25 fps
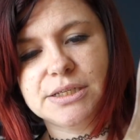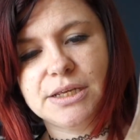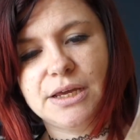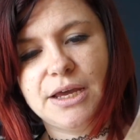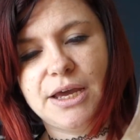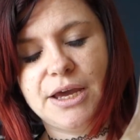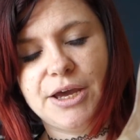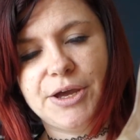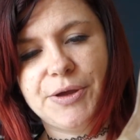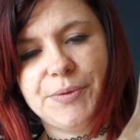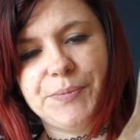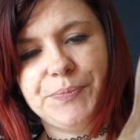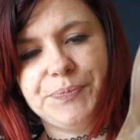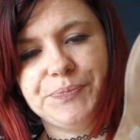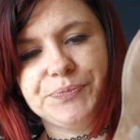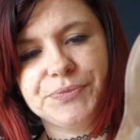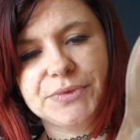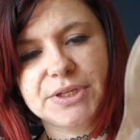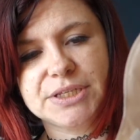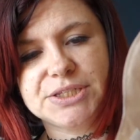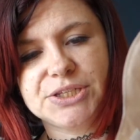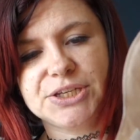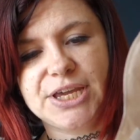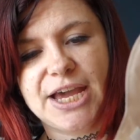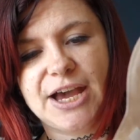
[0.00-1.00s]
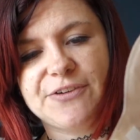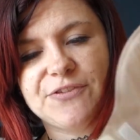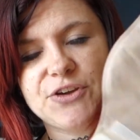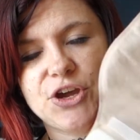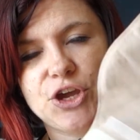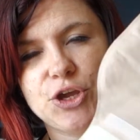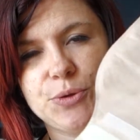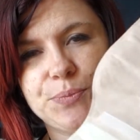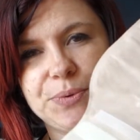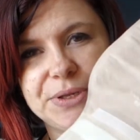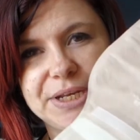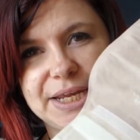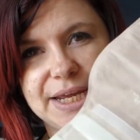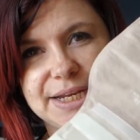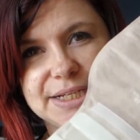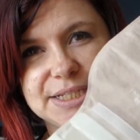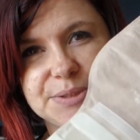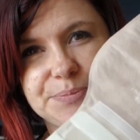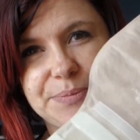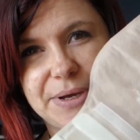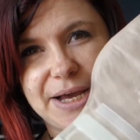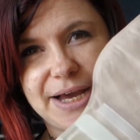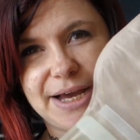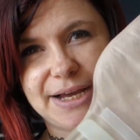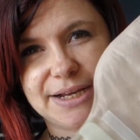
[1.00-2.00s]
So you have
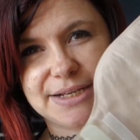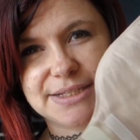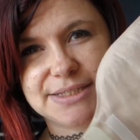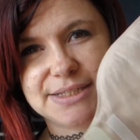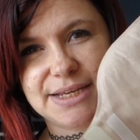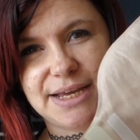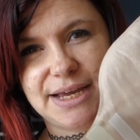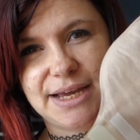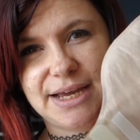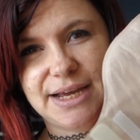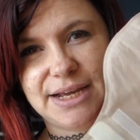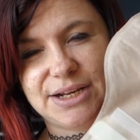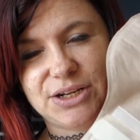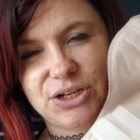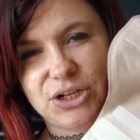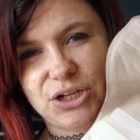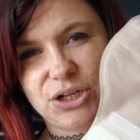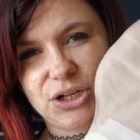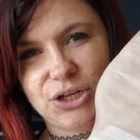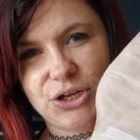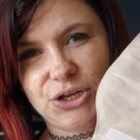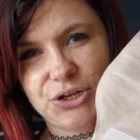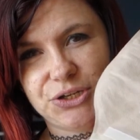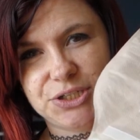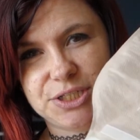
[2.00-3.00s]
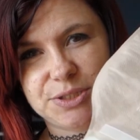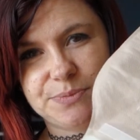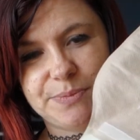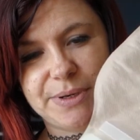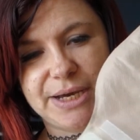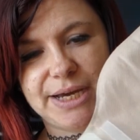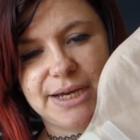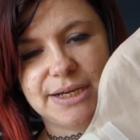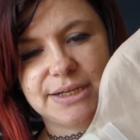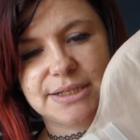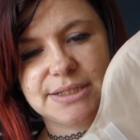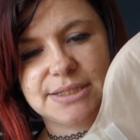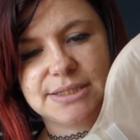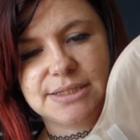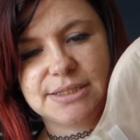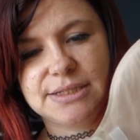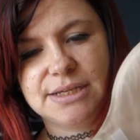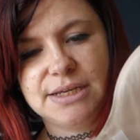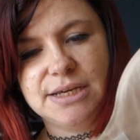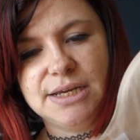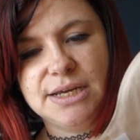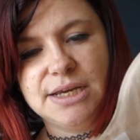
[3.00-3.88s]
open-ended bags and closed bags.